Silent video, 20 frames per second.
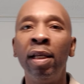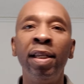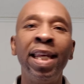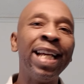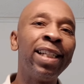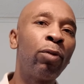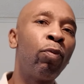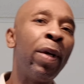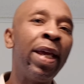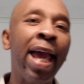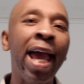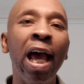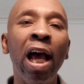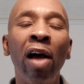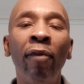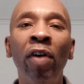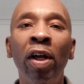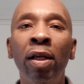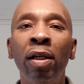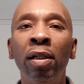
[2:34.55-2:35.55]
Next, we
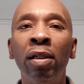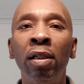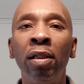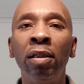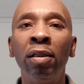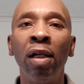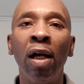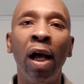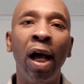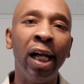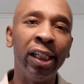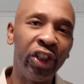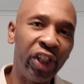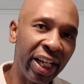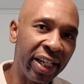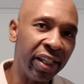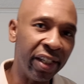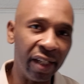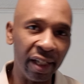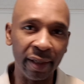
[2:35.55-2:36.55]
have
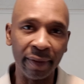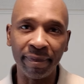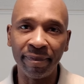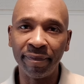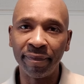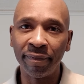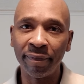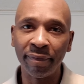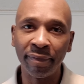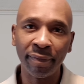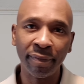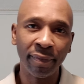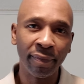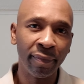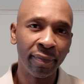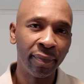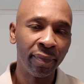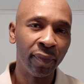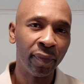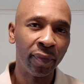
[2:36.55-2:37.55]
agenda.
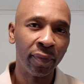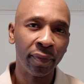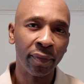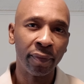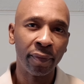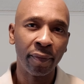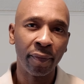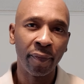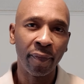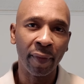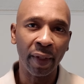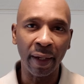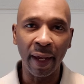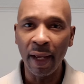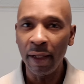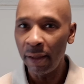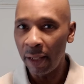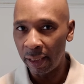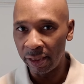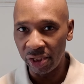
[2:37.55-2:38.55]

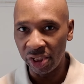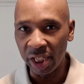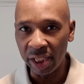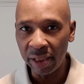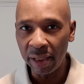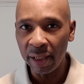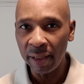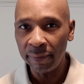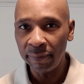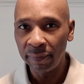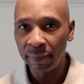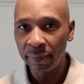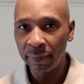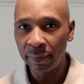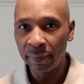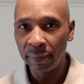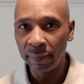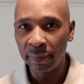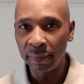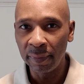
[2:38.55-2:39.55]
Okay. Agenda
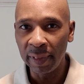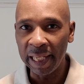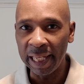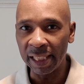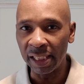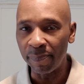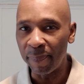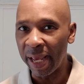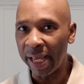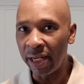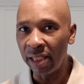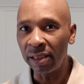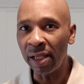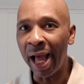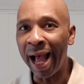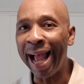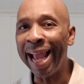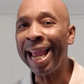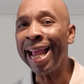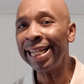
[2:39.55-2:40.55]
in Spanish,
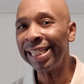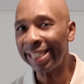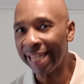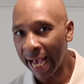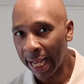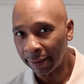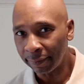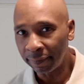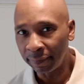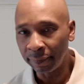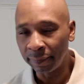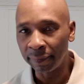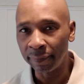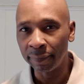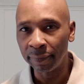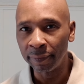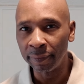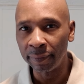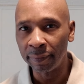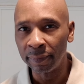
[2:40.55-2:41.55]
agenda.
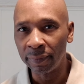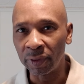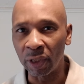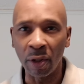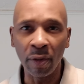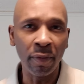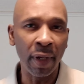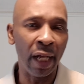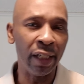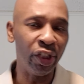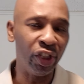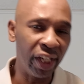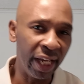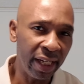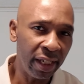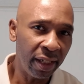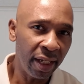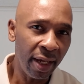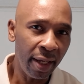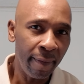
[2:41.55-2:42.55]
So,
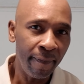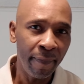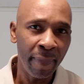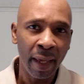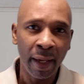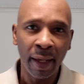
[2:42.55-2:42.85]
agenda.